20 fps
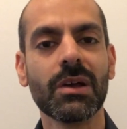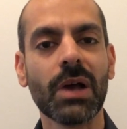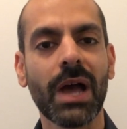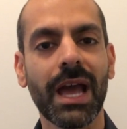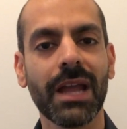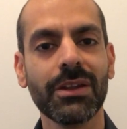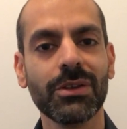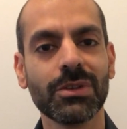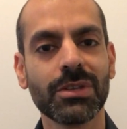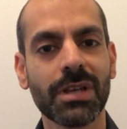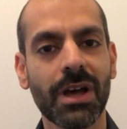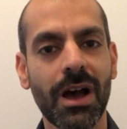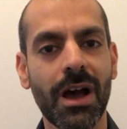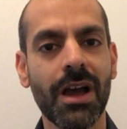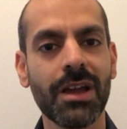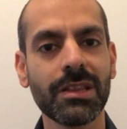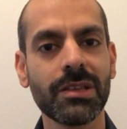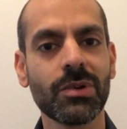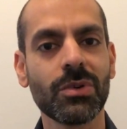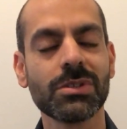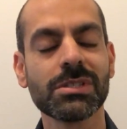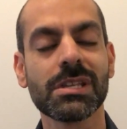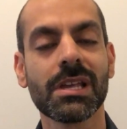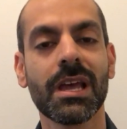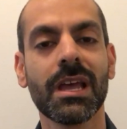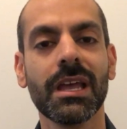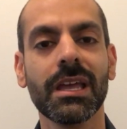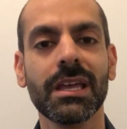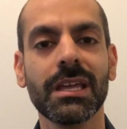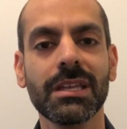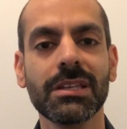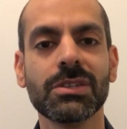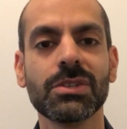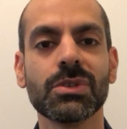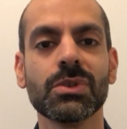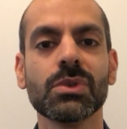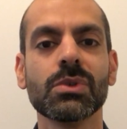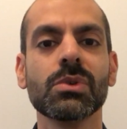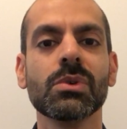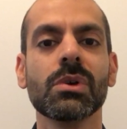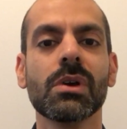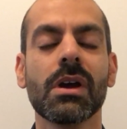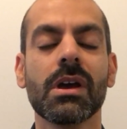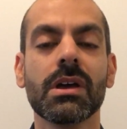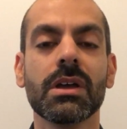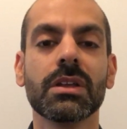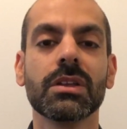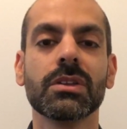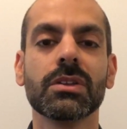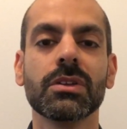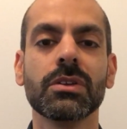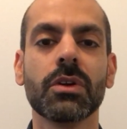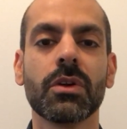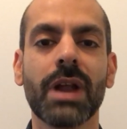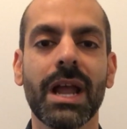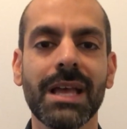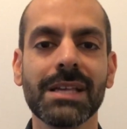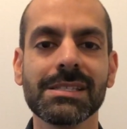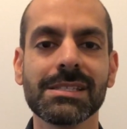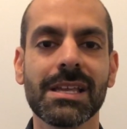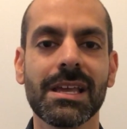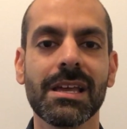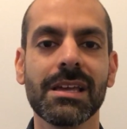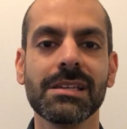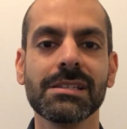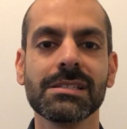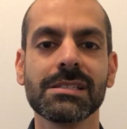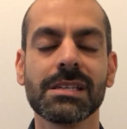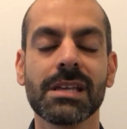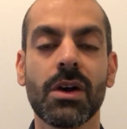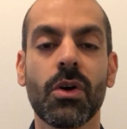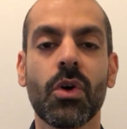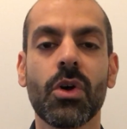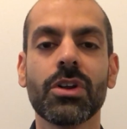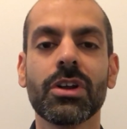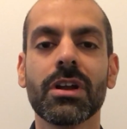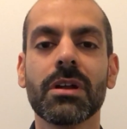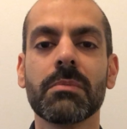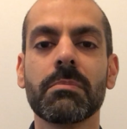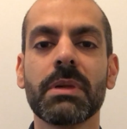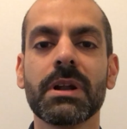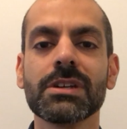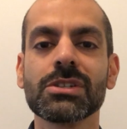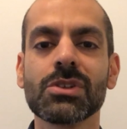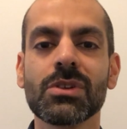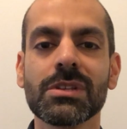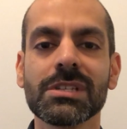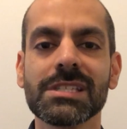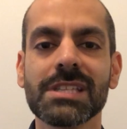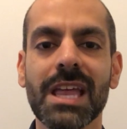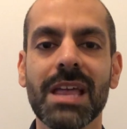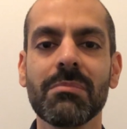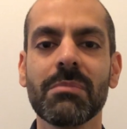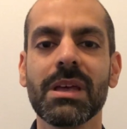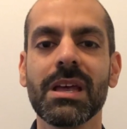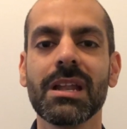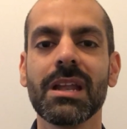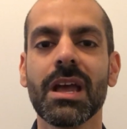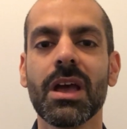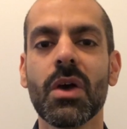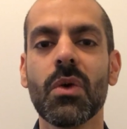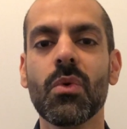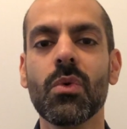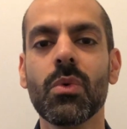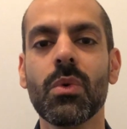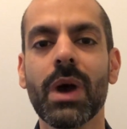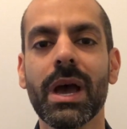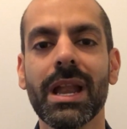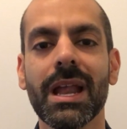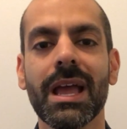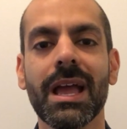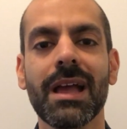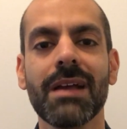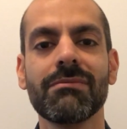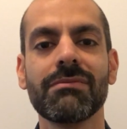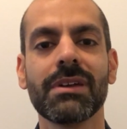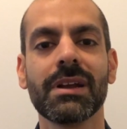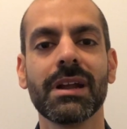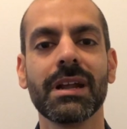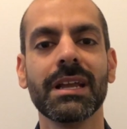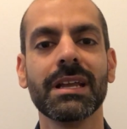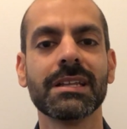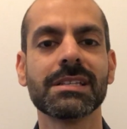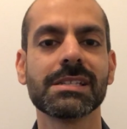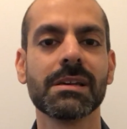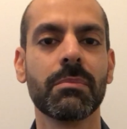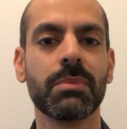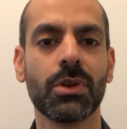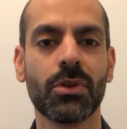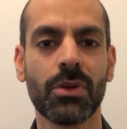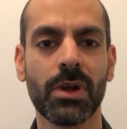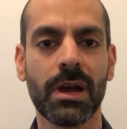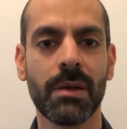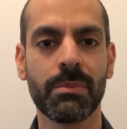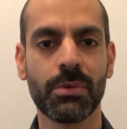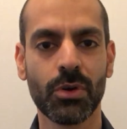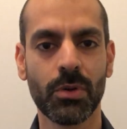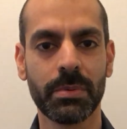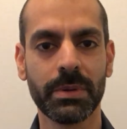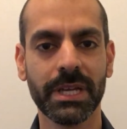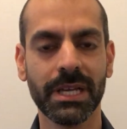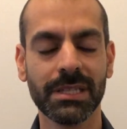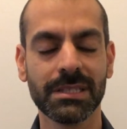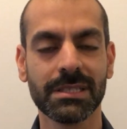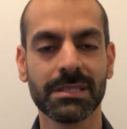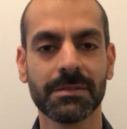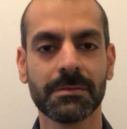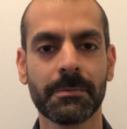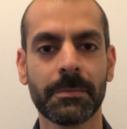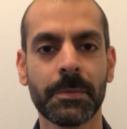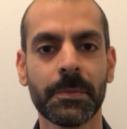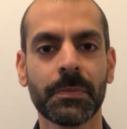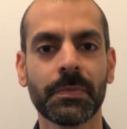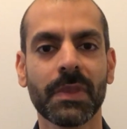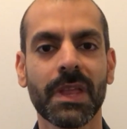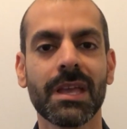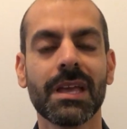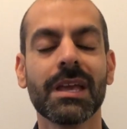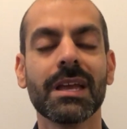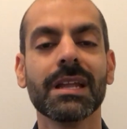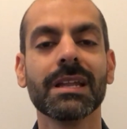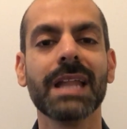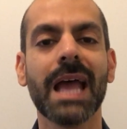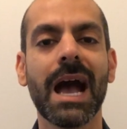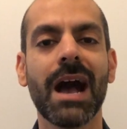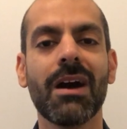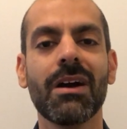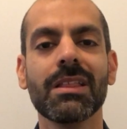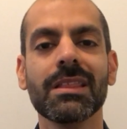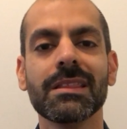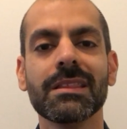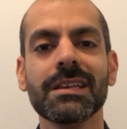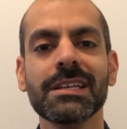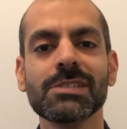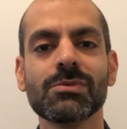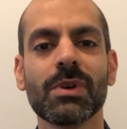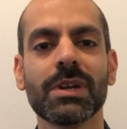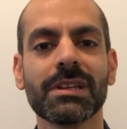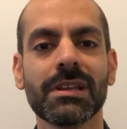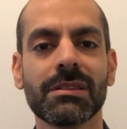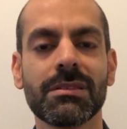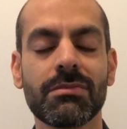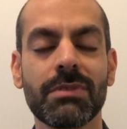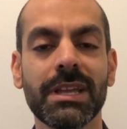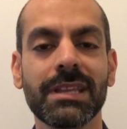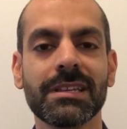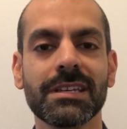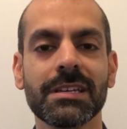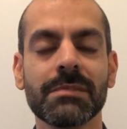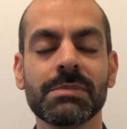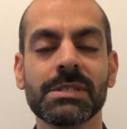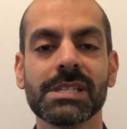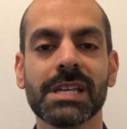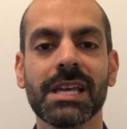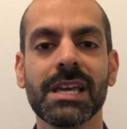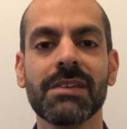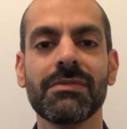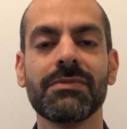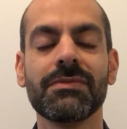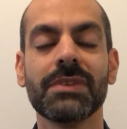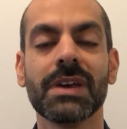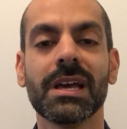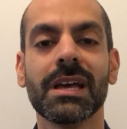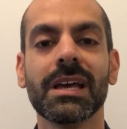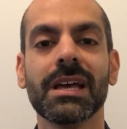and you tie those into your essays or your personal statement whenever it's appropriate. Now, these were the 3 tips. If